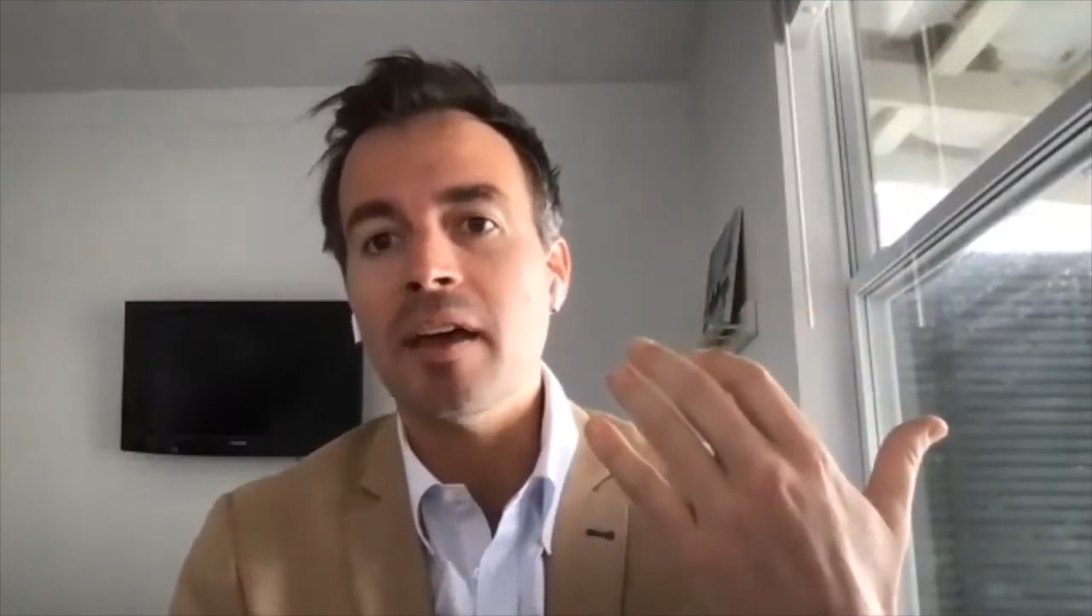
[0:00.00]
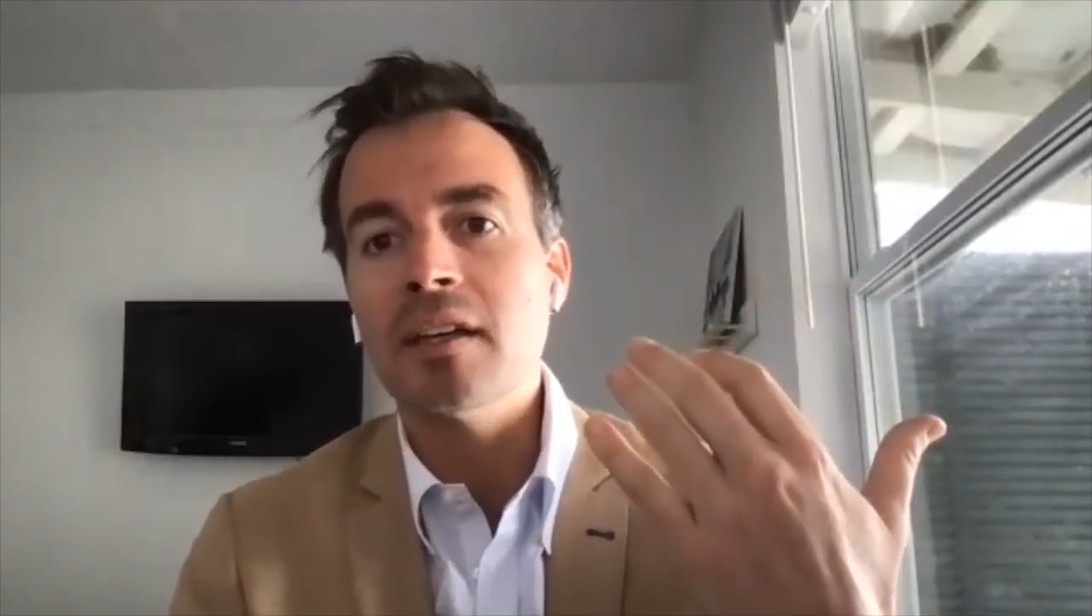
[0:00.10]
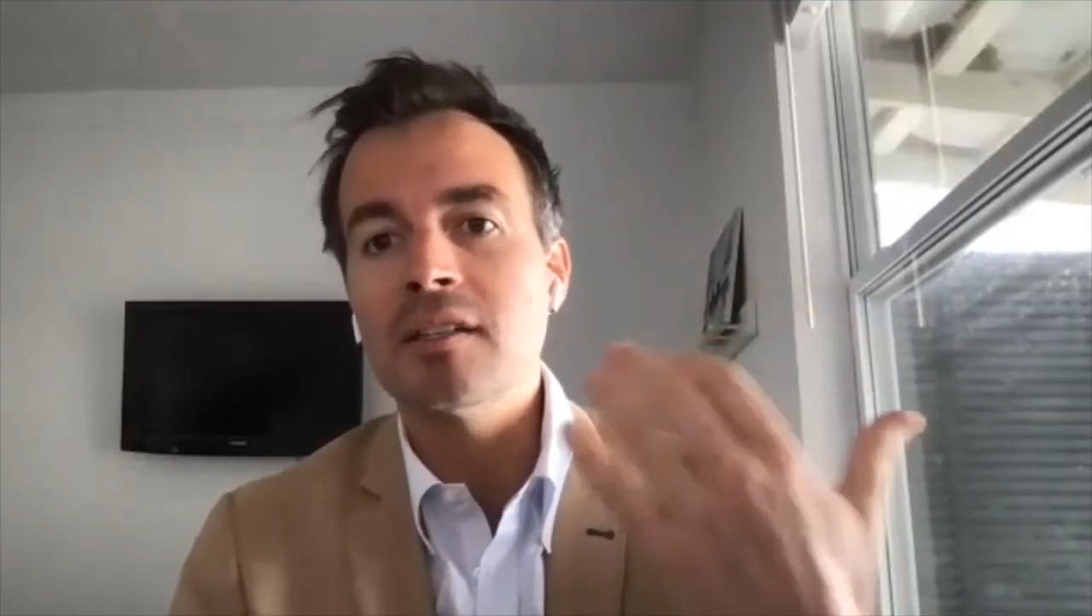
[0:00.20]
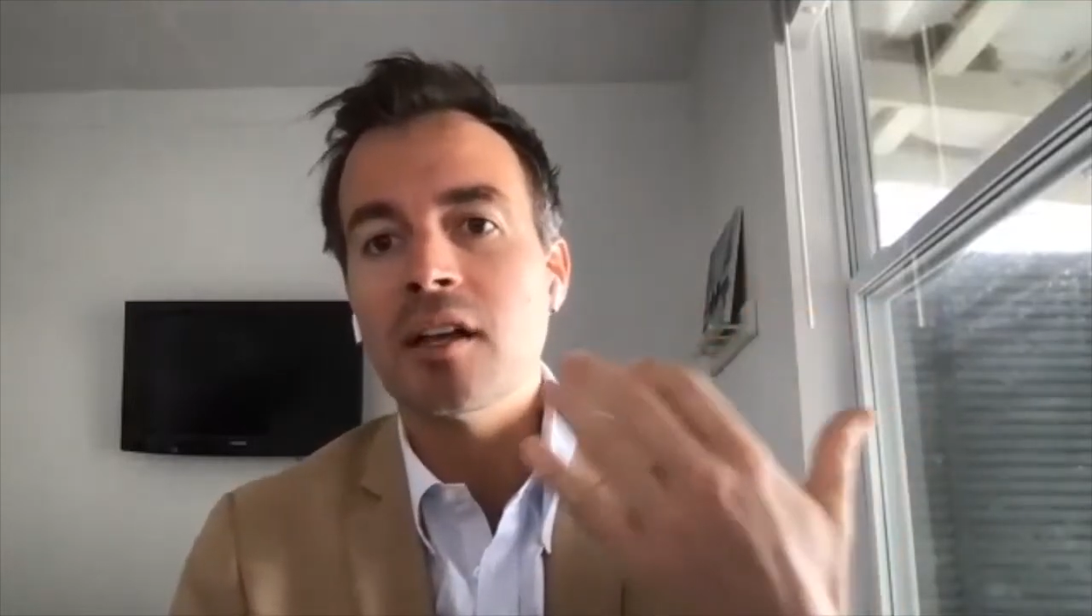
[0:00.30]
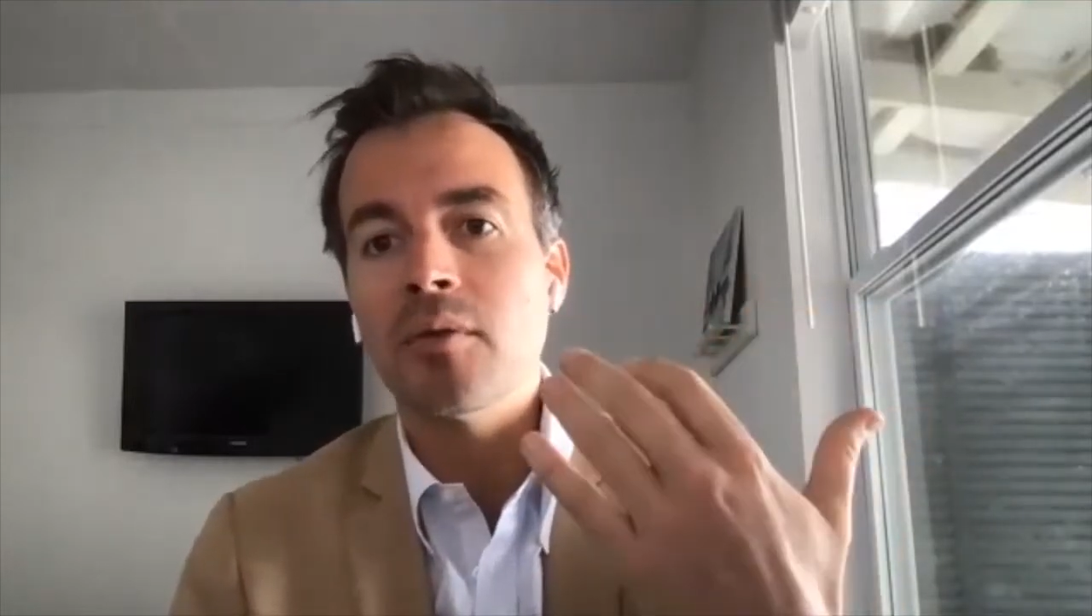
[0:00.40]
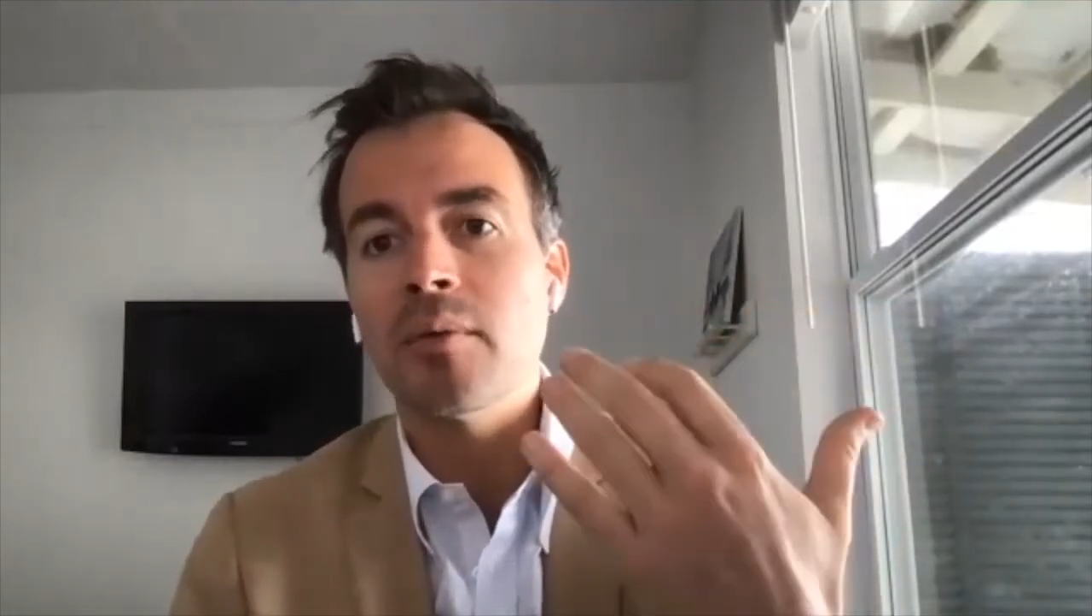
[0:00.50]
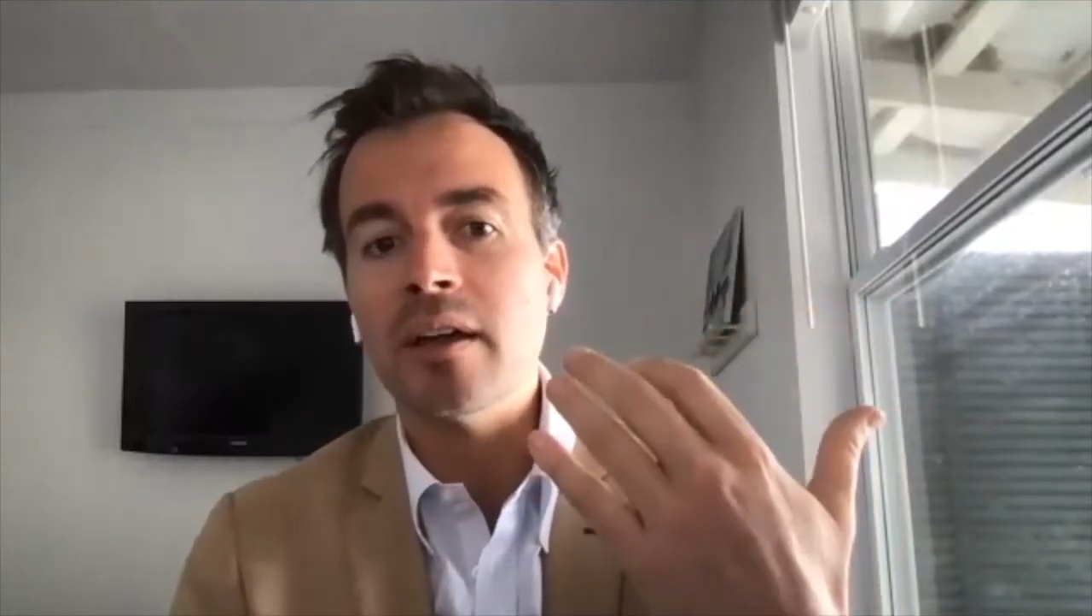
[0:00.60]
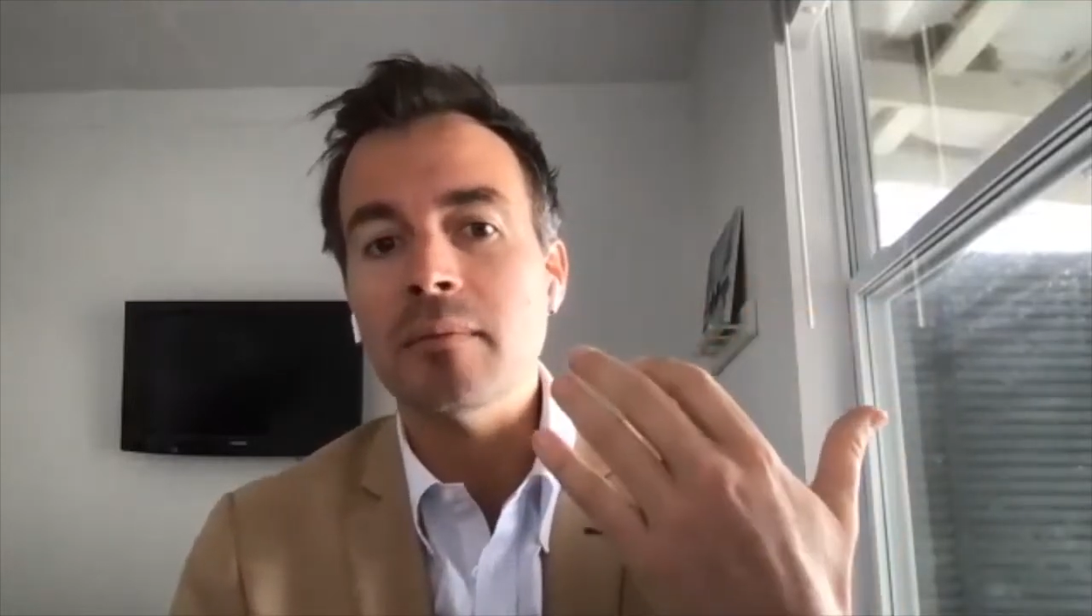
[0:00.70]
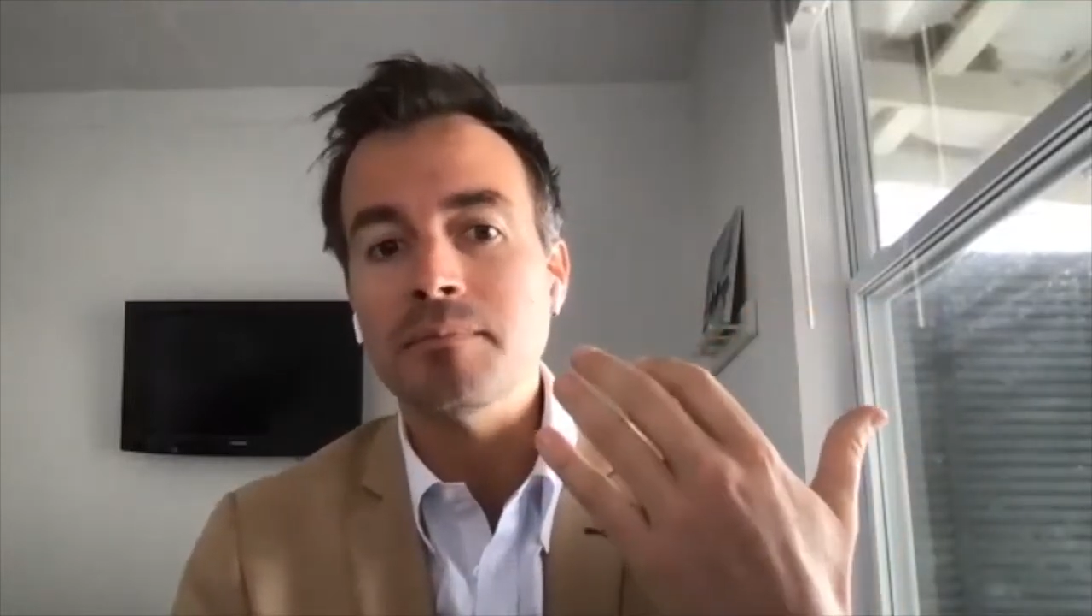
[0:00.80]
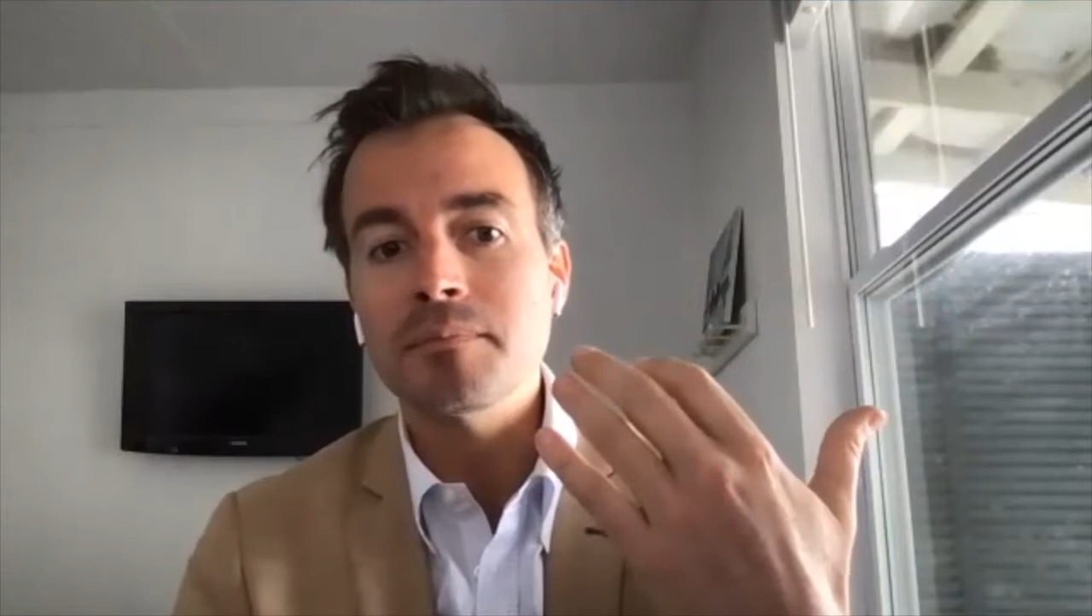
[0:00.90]

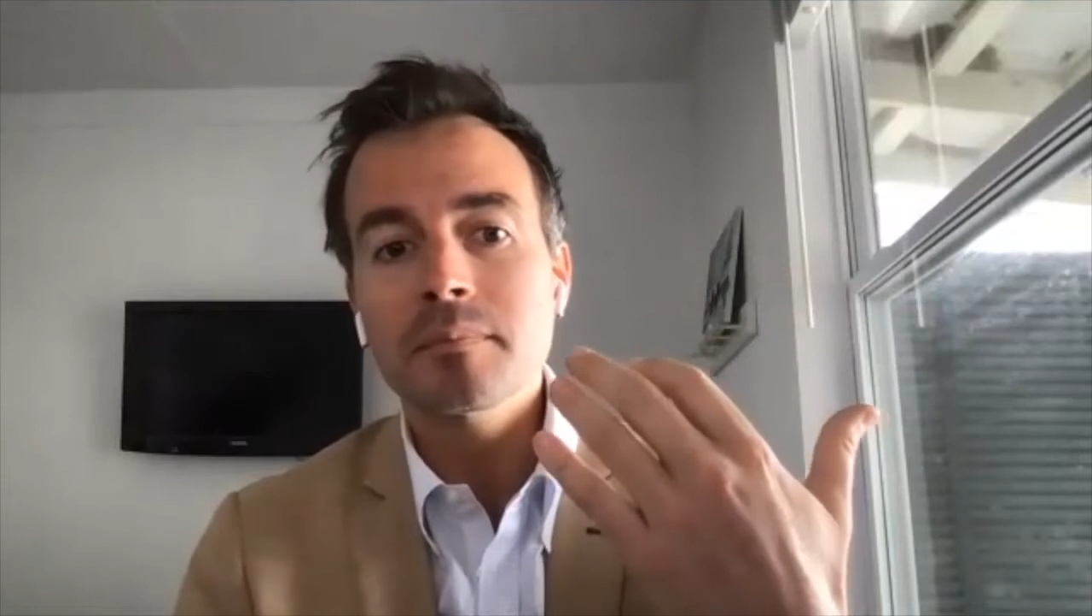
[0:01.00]
accelerate